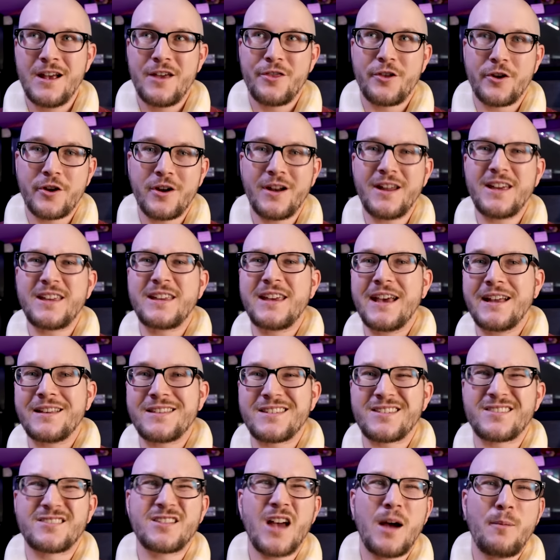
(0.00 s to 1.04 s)
They're gonna get
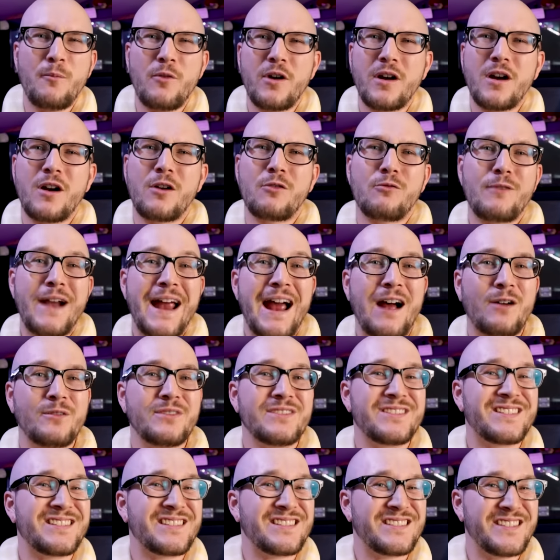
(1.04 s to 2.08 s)
somewhere
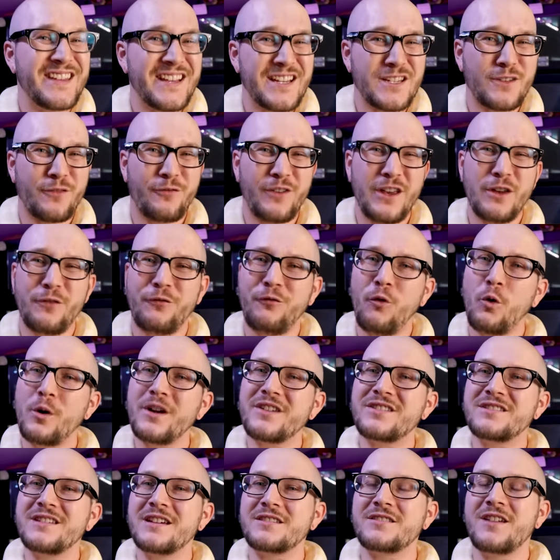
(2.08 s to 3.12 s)
around six feet, four to
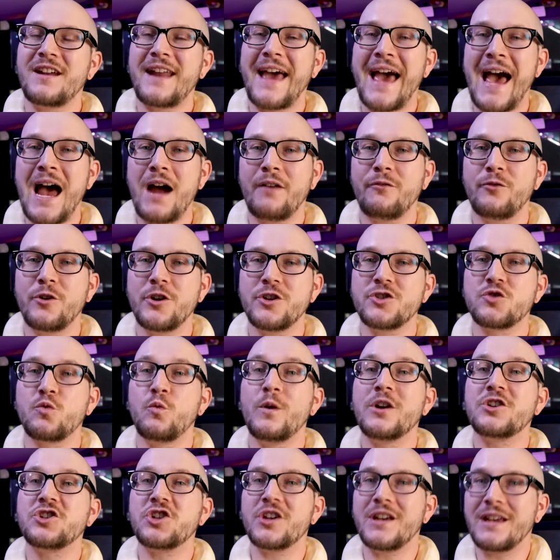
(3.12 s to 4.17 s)
six on average,
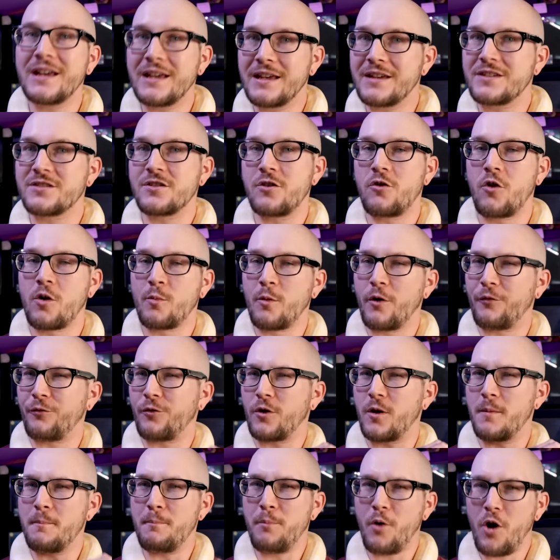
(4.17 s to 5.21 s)
which is normal
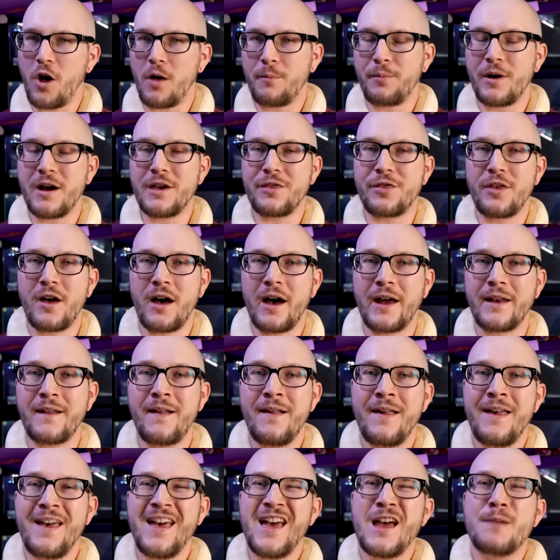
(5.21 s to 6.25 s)
for a ball python,
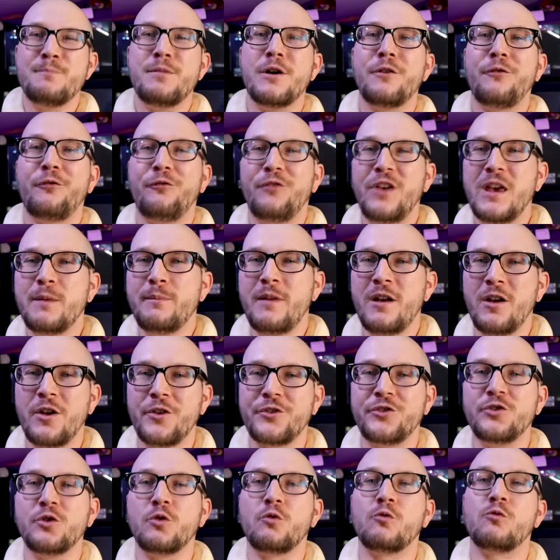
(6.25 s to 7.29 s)
but
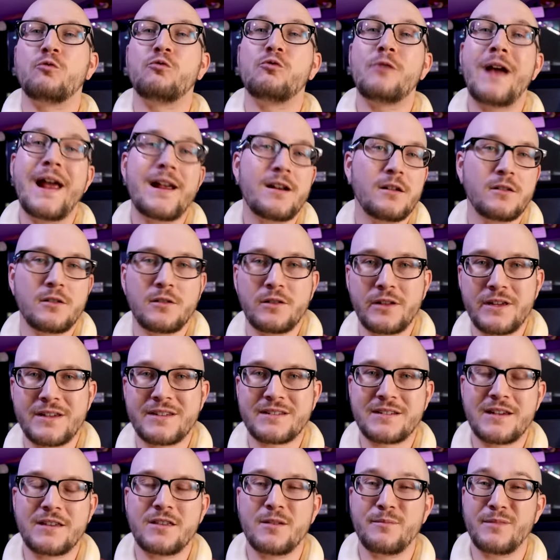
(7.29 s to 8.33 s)
females, you'll regularly
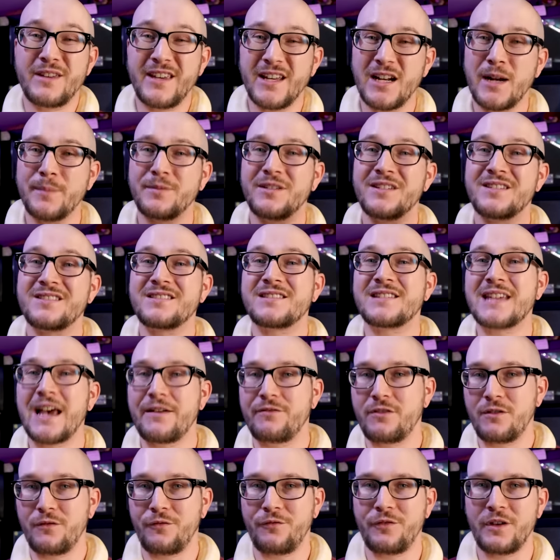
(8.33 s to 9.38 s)
see them get up to
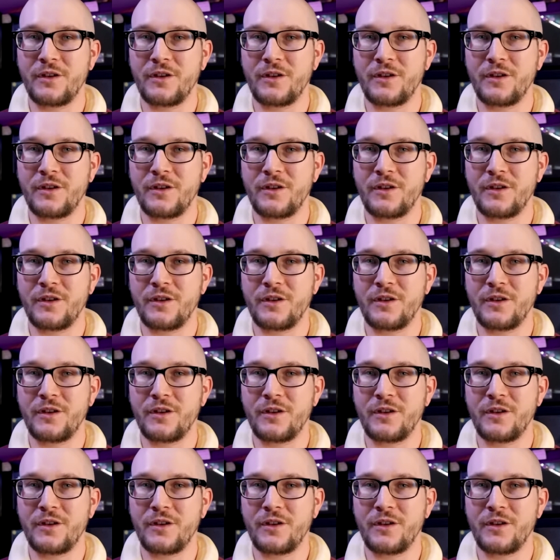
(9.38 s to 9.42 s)
seven